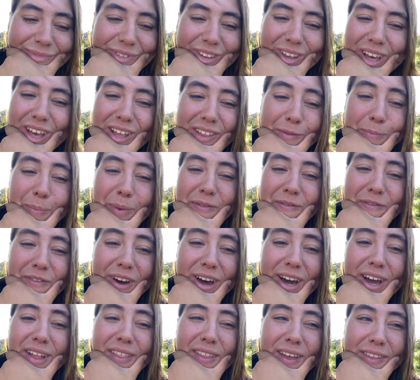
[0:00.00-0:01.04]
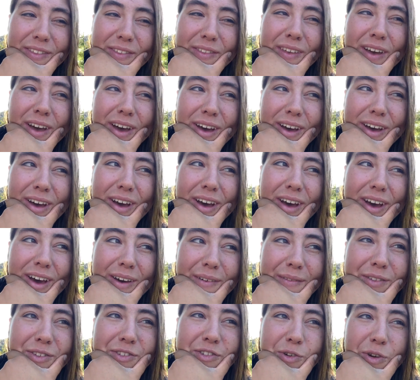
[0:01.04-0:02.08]
it's been fine.
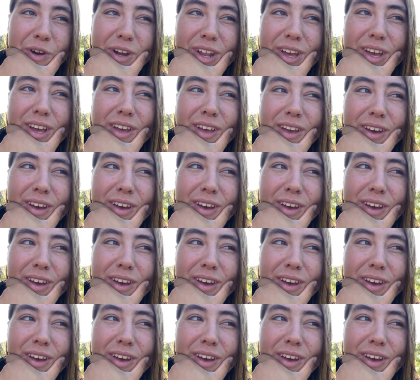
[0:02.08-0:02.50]
I've enjoyed it.